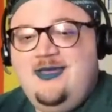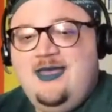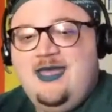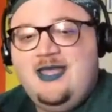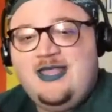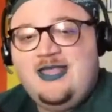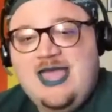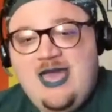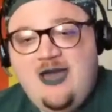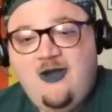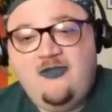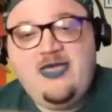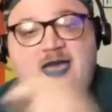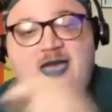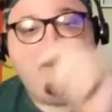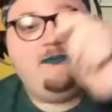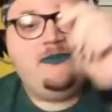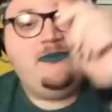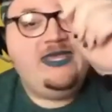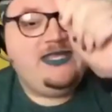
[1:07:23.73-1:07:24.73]
And how
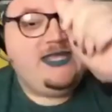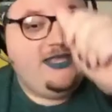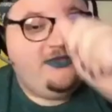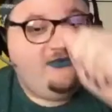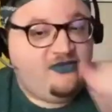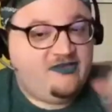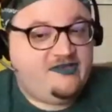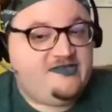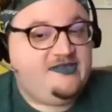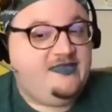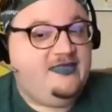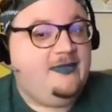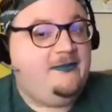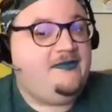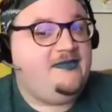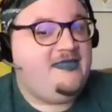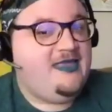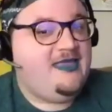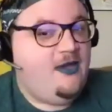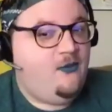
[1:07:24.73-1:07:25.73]
that meaning just
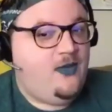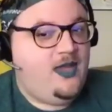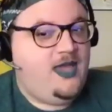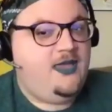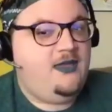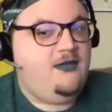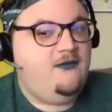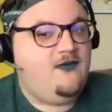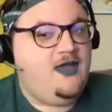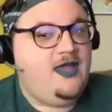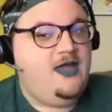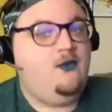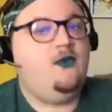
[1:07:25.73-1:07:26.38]
slips that way, right?